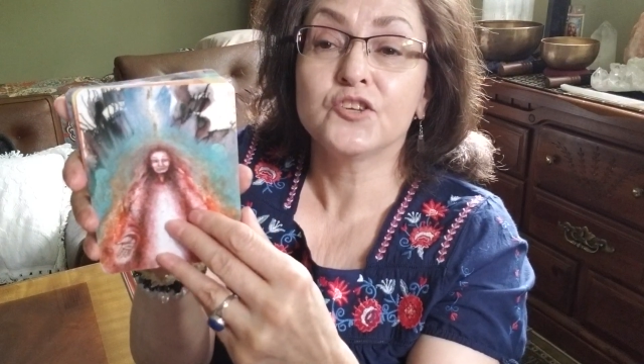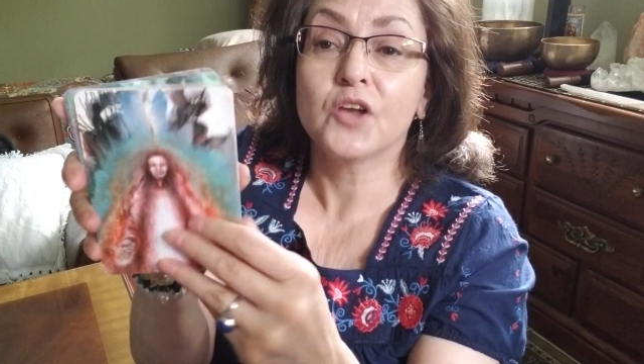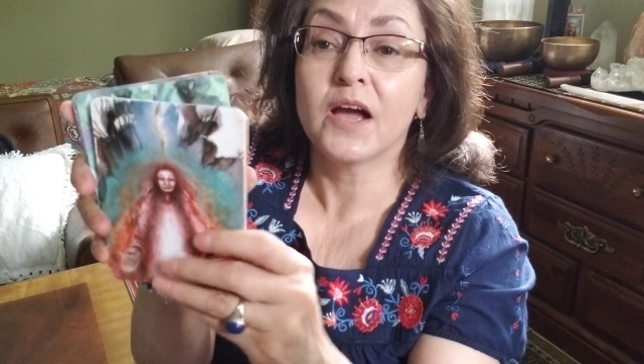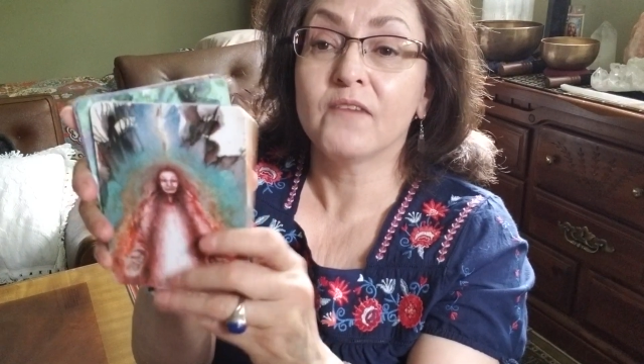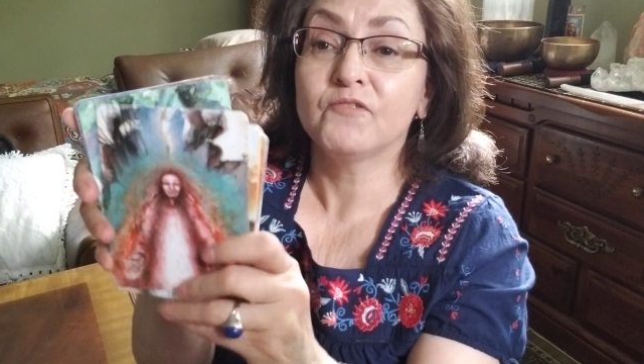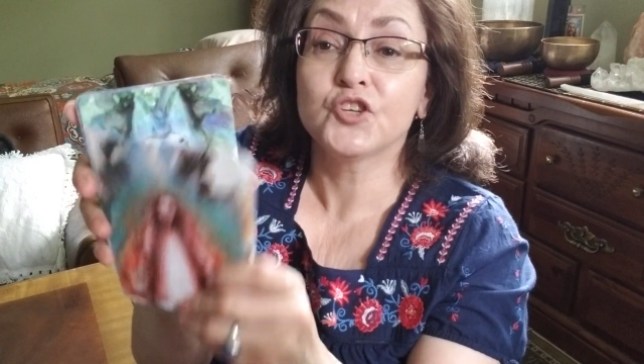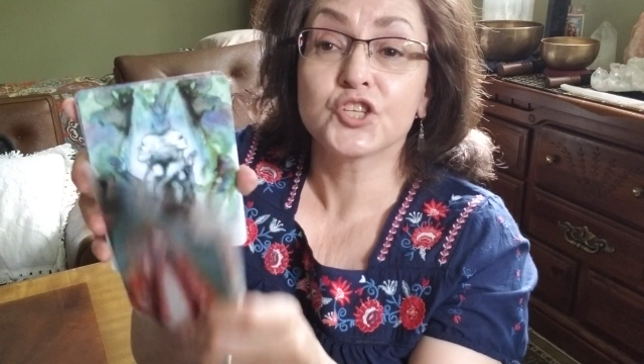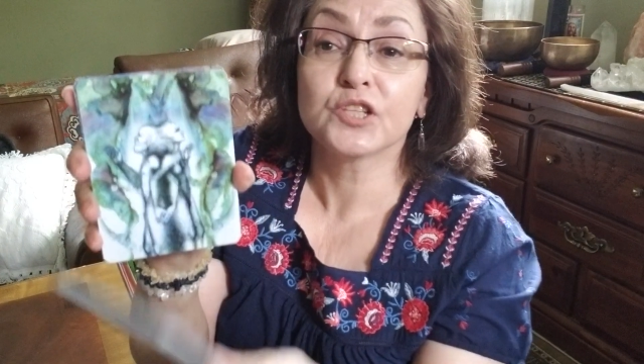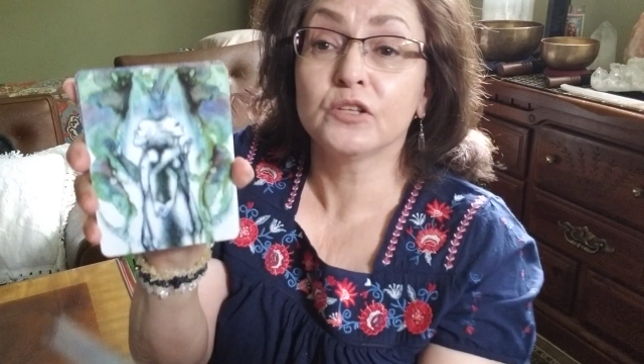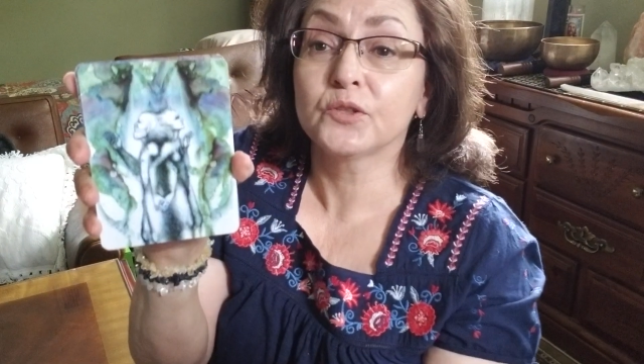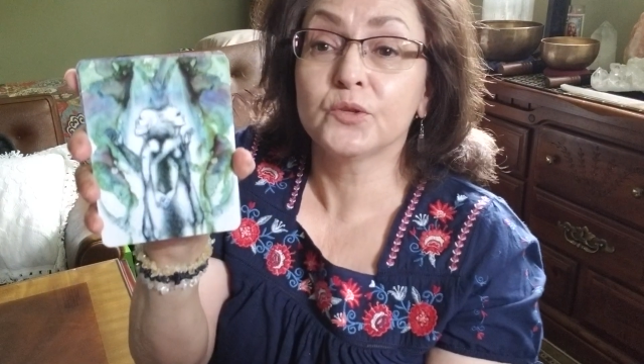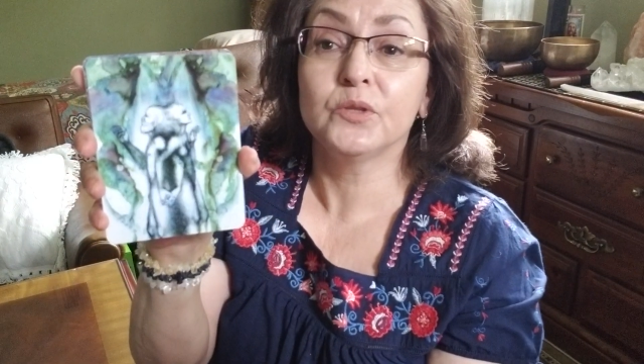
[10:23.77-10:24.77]
I've just
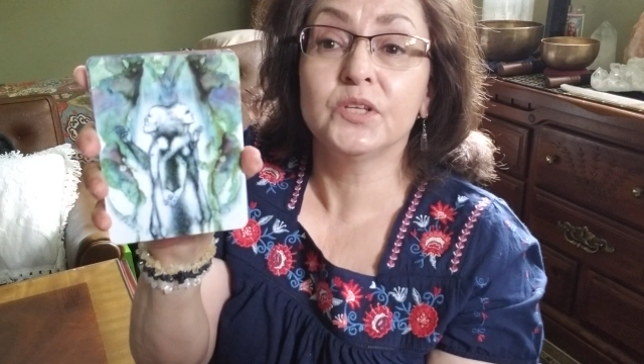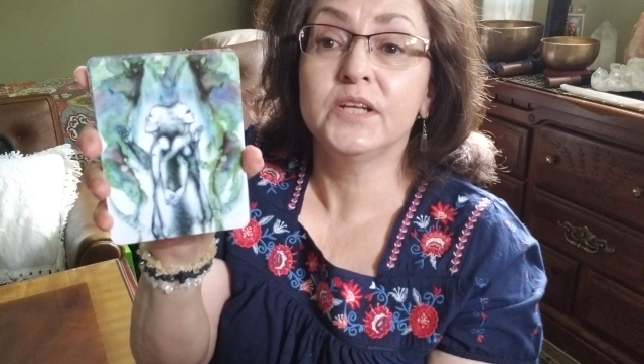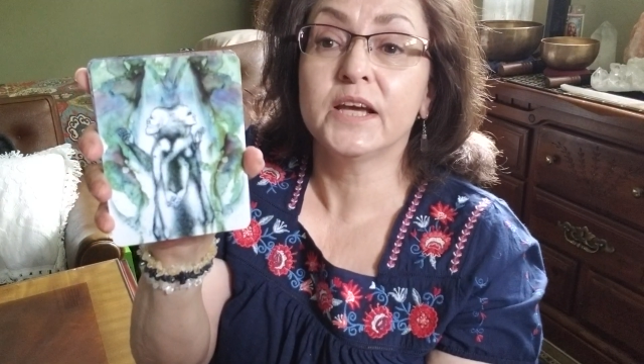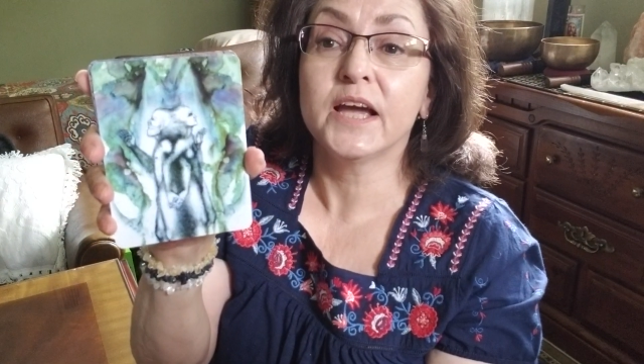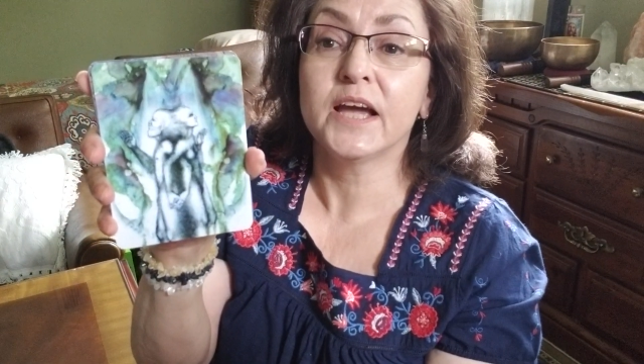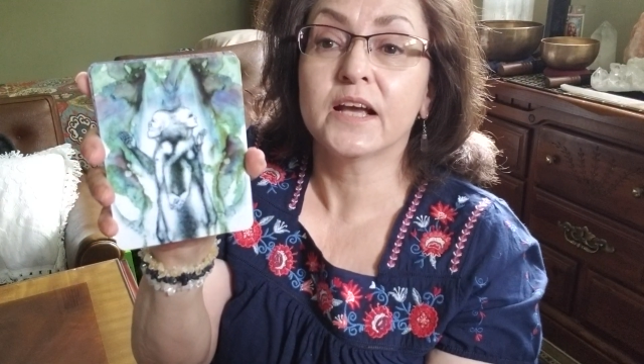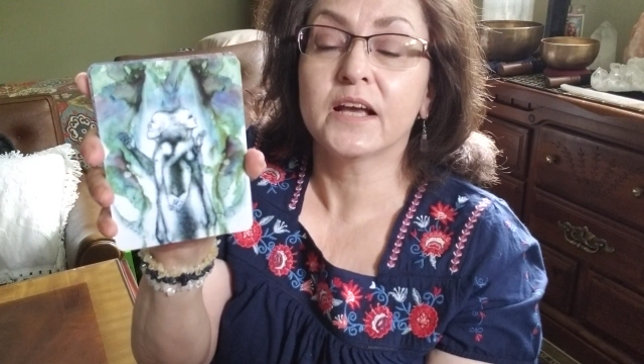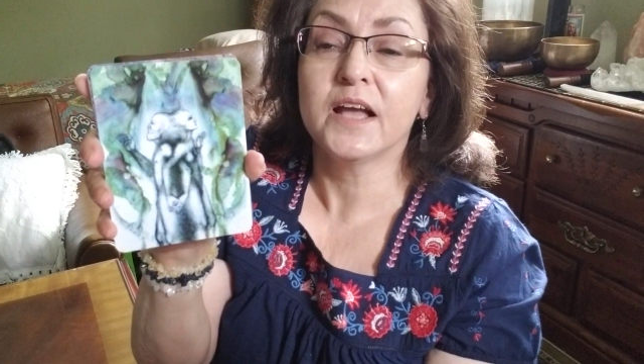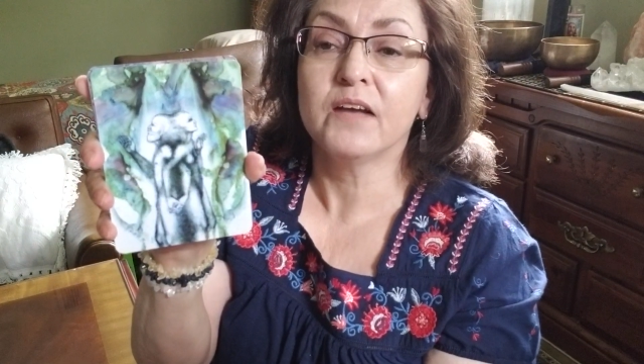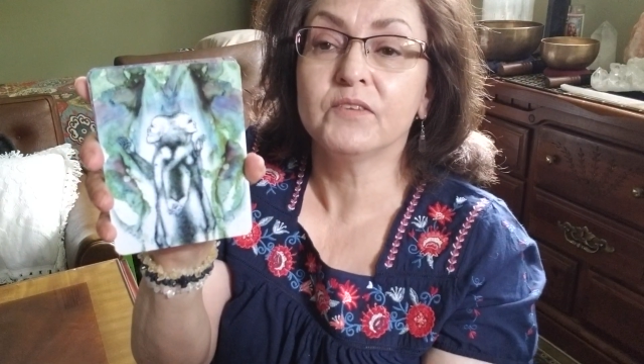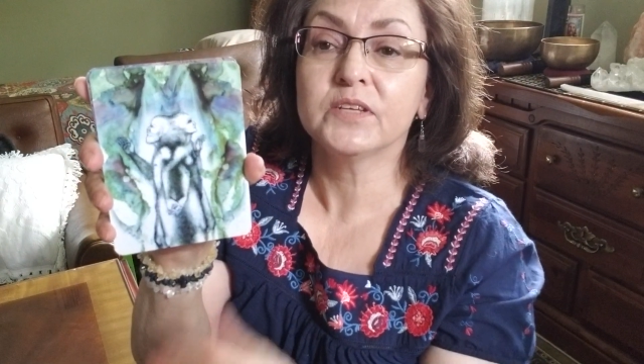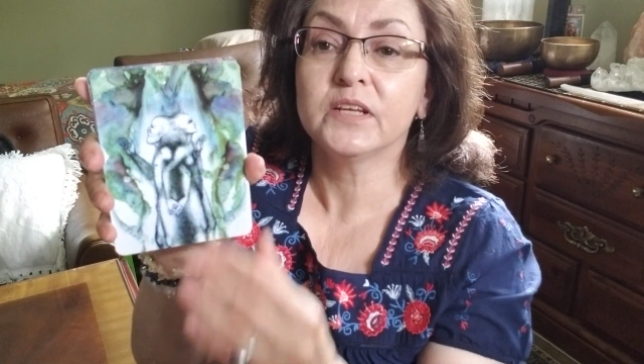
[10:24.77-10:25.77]
looked through the deck. I
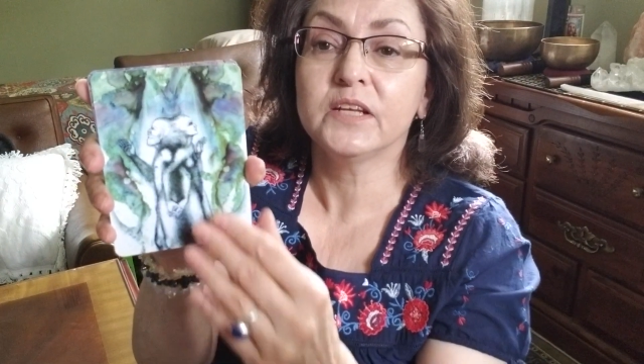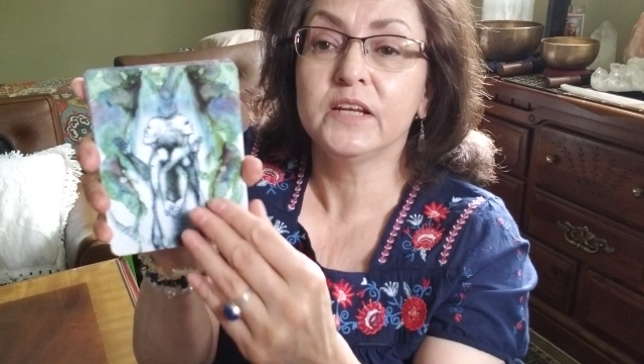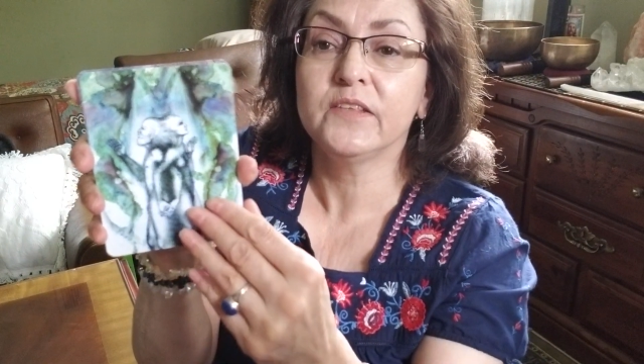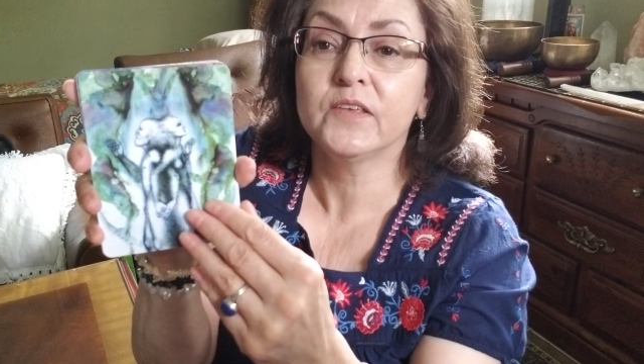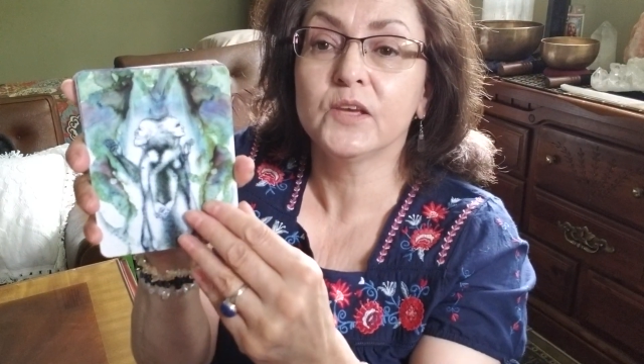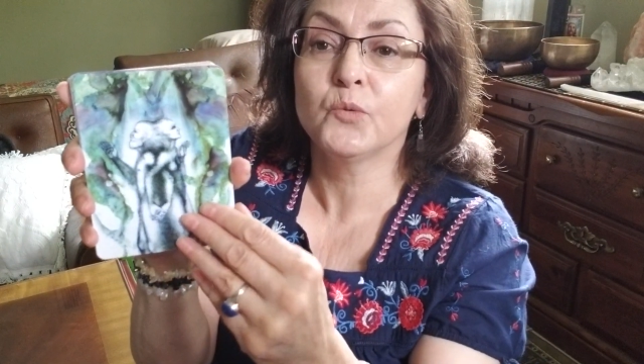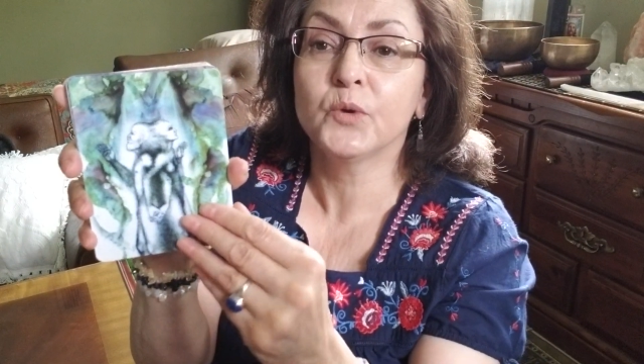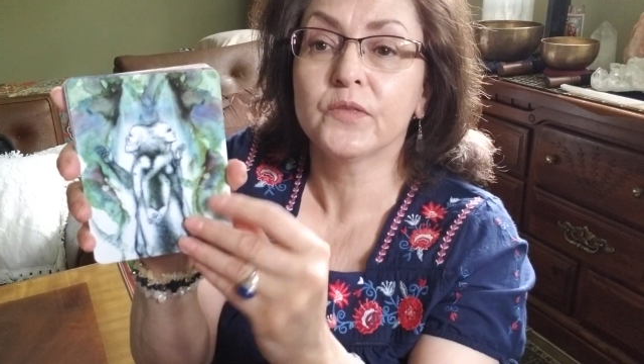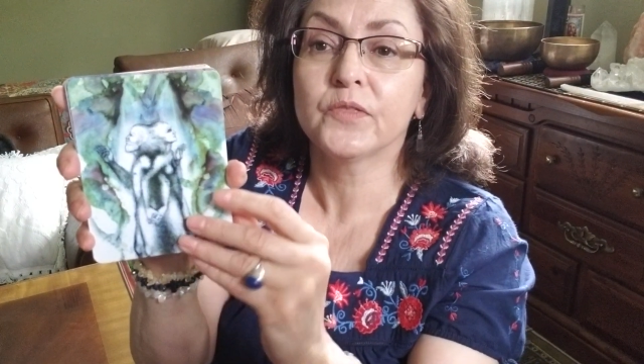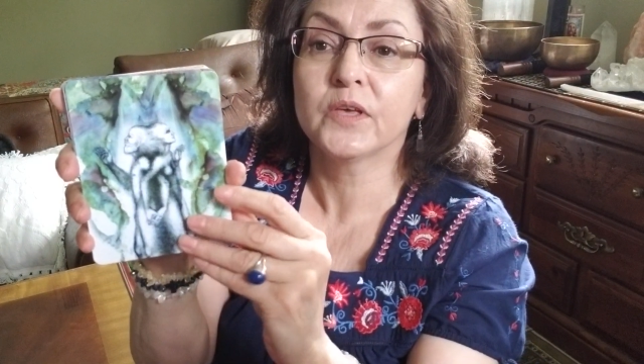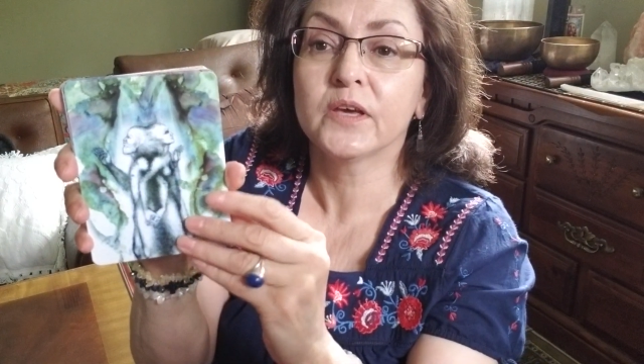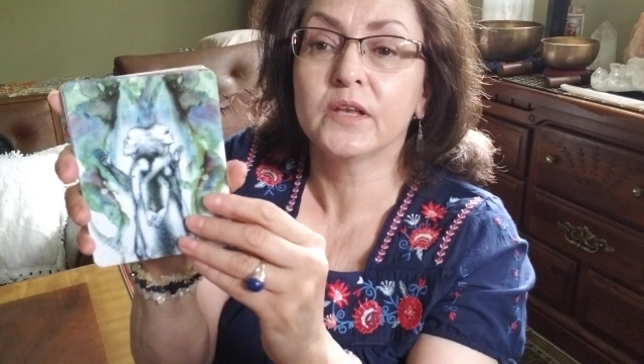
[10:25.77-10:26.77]
haven't done anything
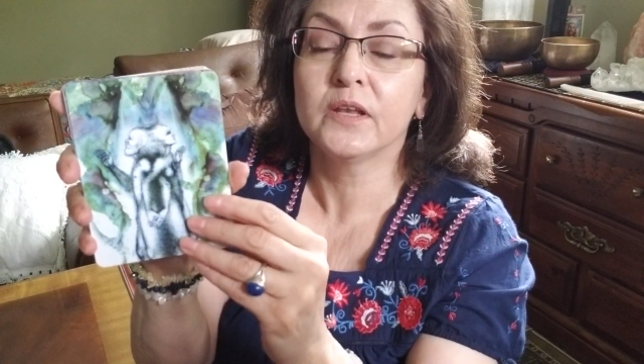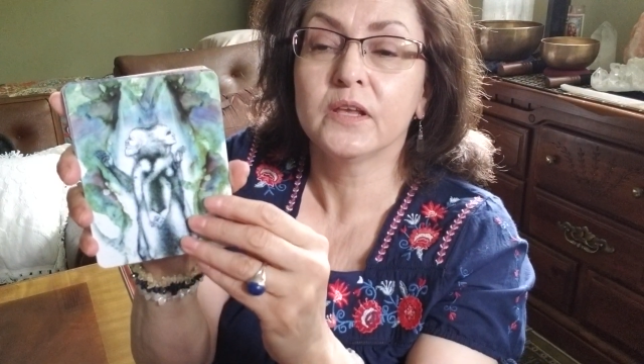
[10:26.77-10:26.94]
with it.